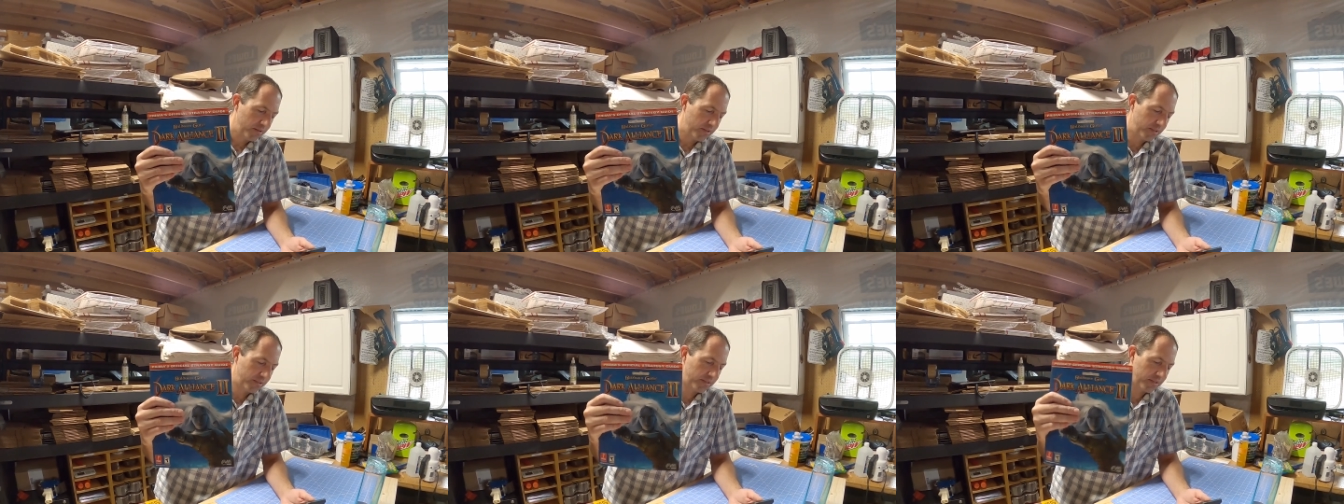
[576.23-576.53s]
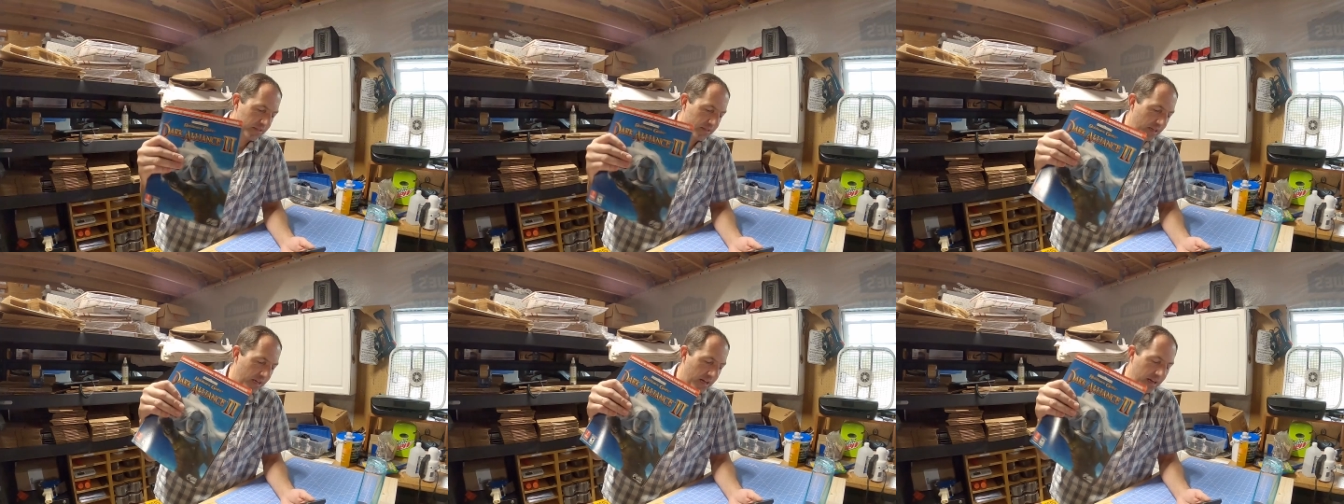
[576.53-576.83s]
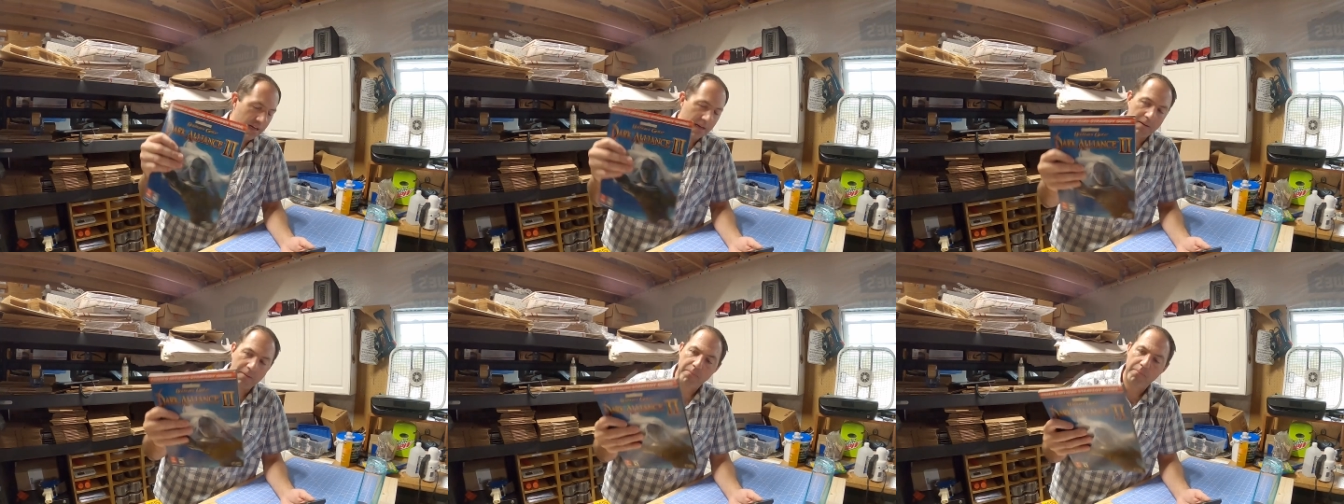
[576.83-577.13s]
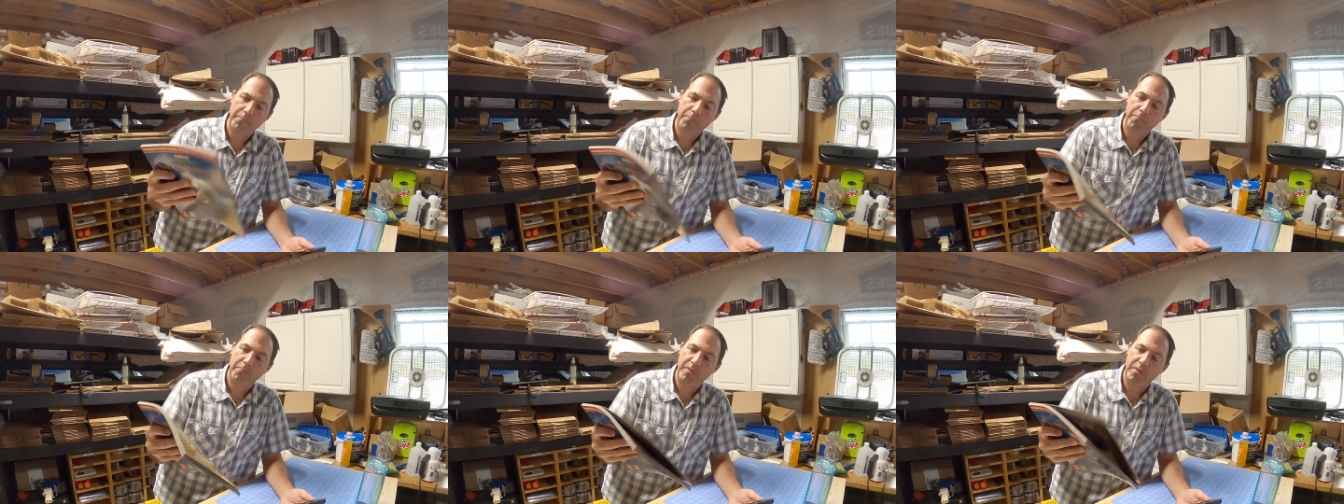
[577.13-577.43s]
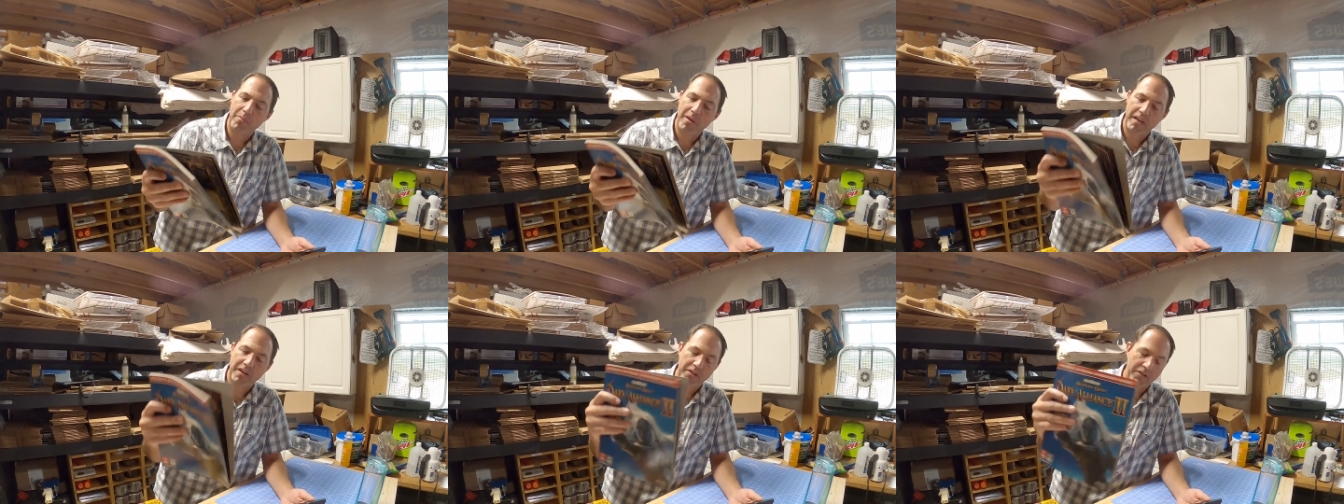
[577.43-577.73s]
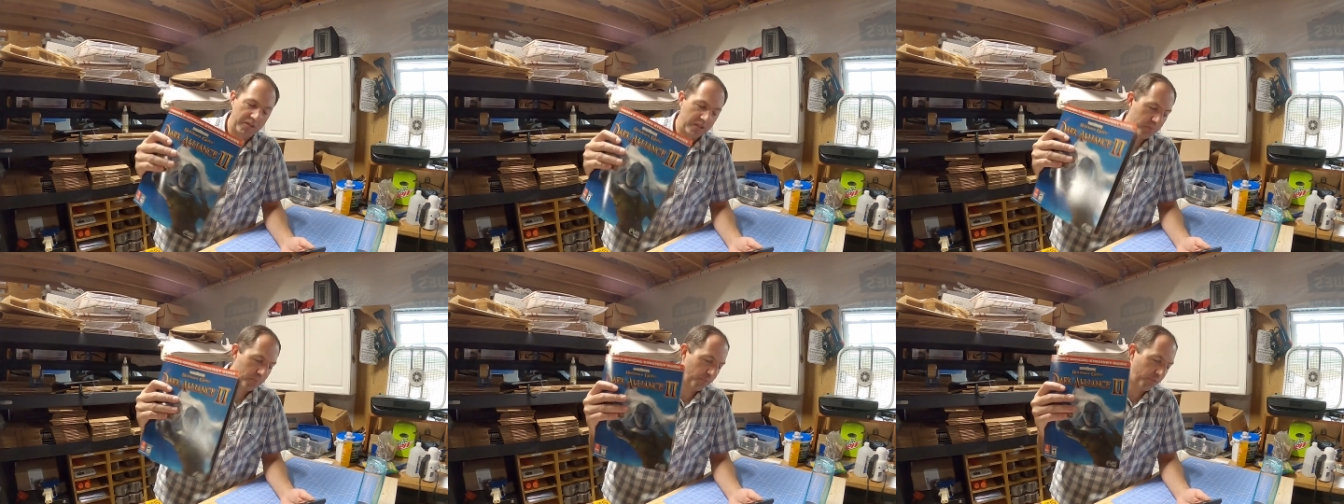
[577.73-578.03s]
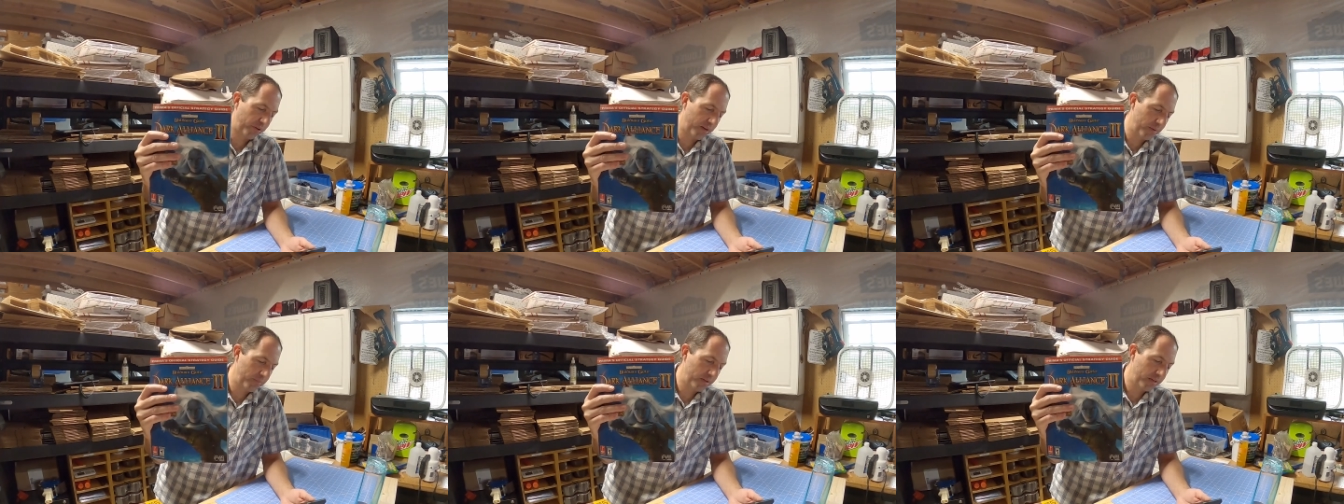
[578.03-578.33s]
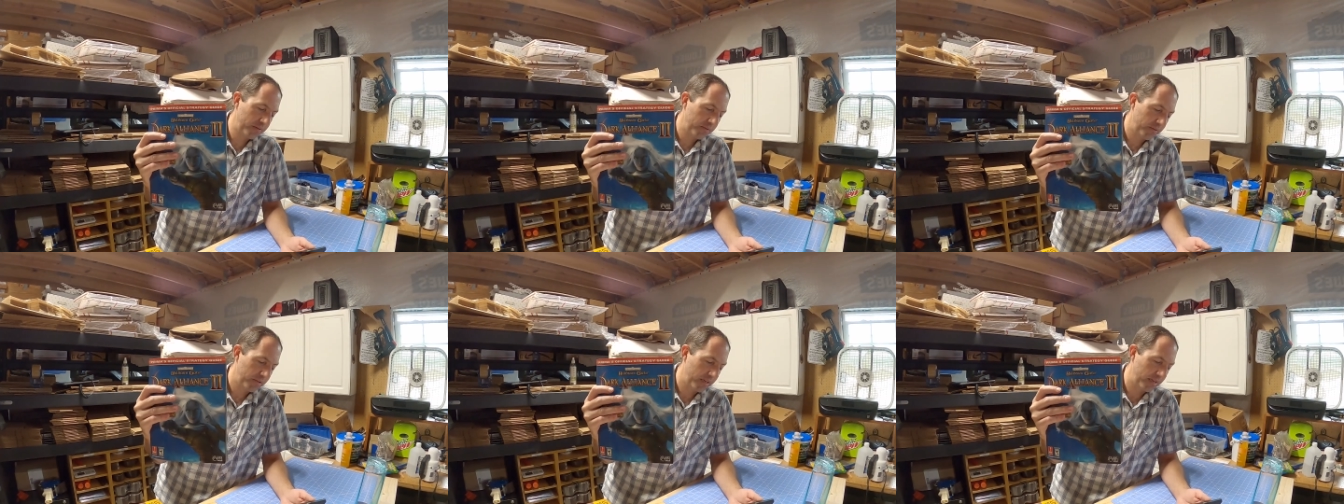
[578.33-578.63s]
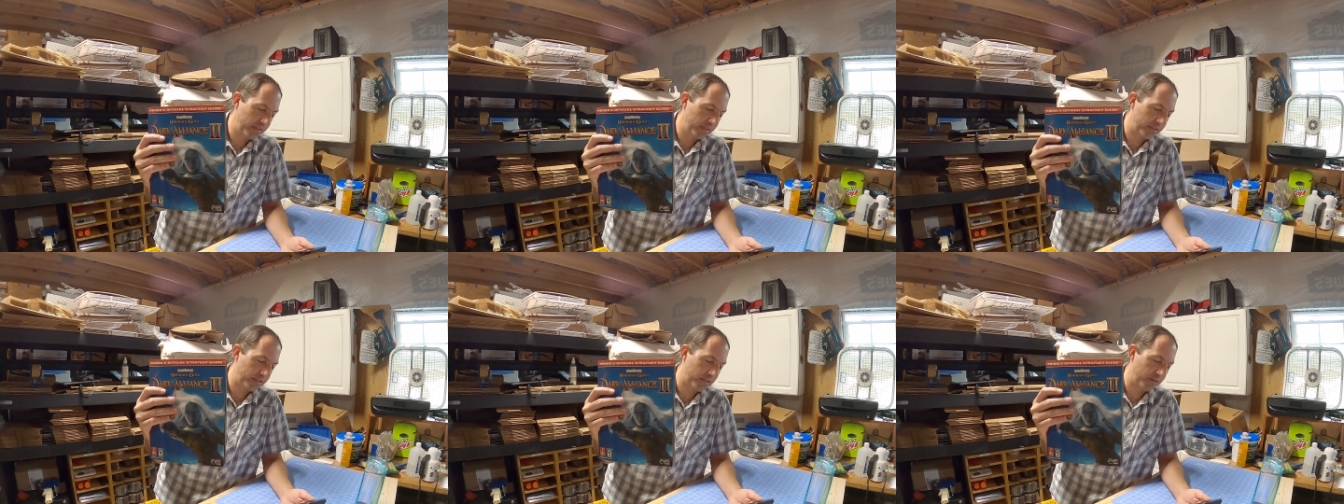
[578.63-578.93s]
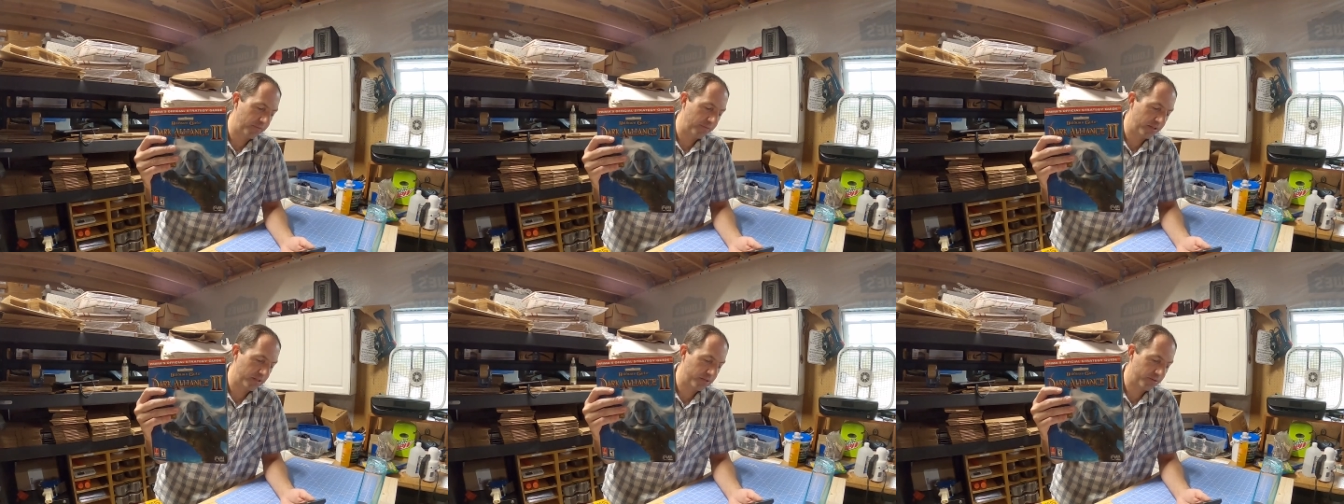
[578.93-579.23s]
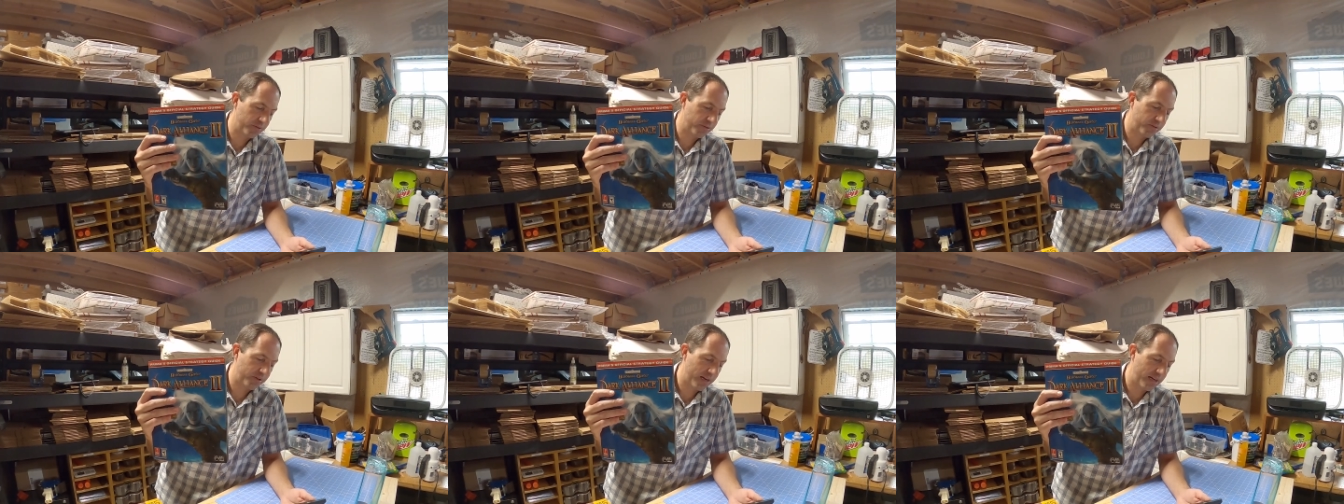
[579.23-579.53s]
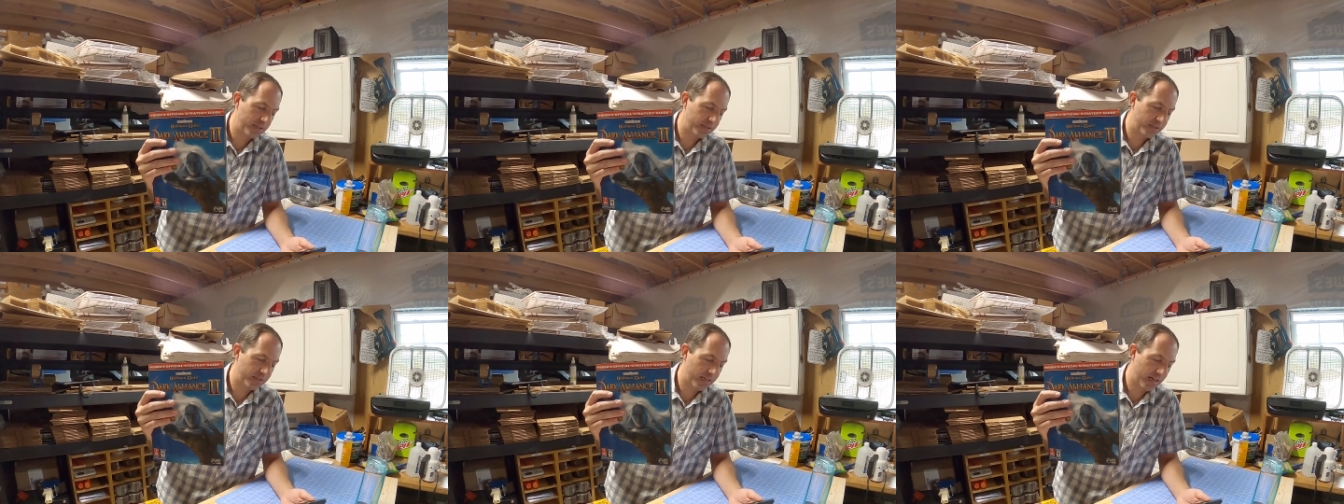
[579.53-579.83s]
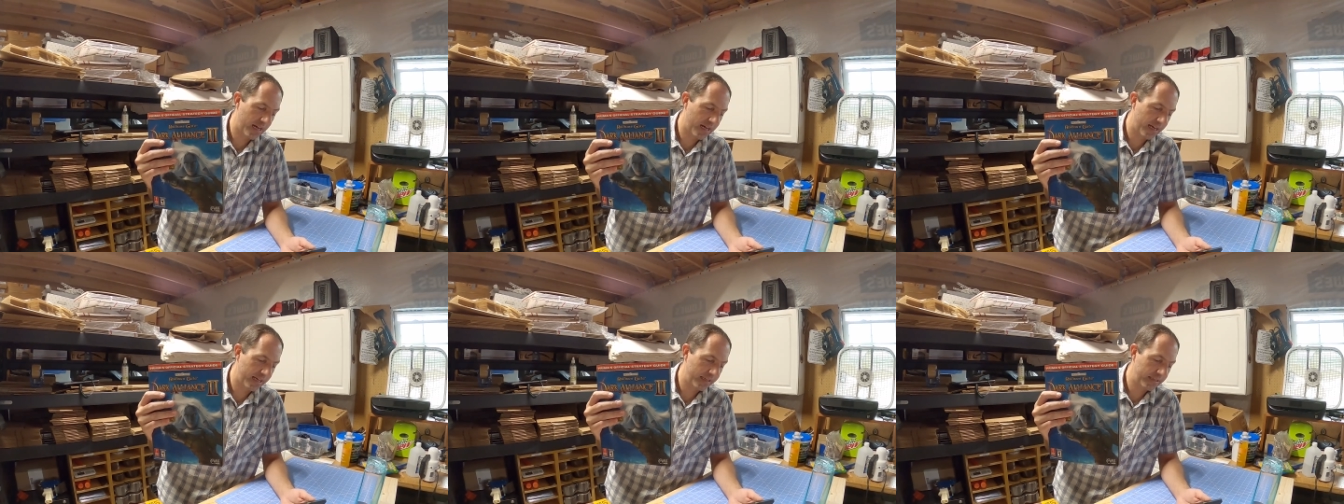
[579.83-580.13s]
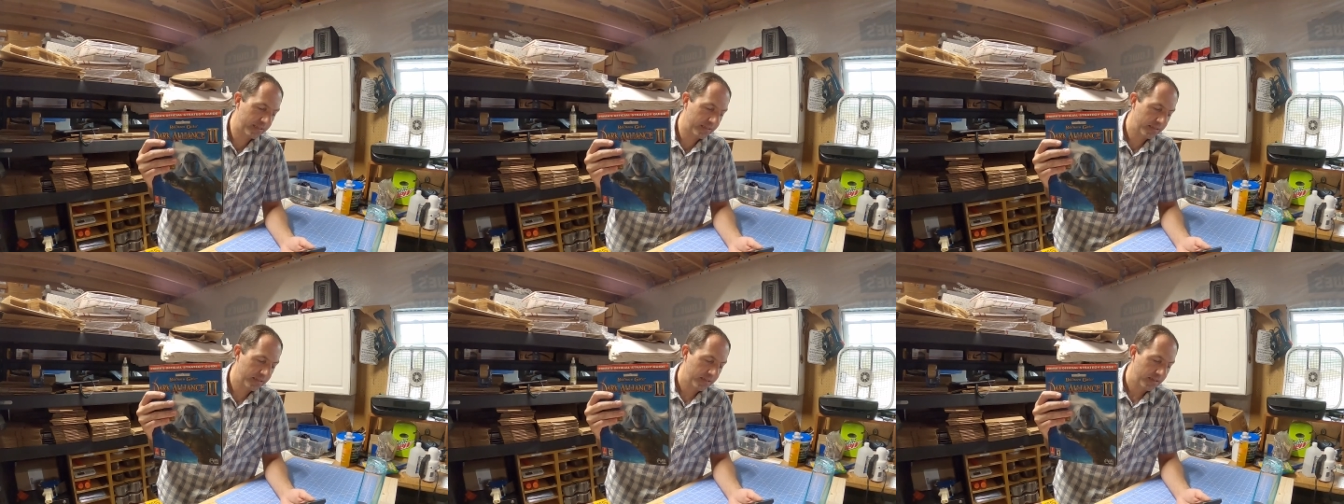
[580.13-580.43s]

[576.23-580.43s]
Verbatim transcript: This is uh, the maker's Prima, and it's official strategy guide.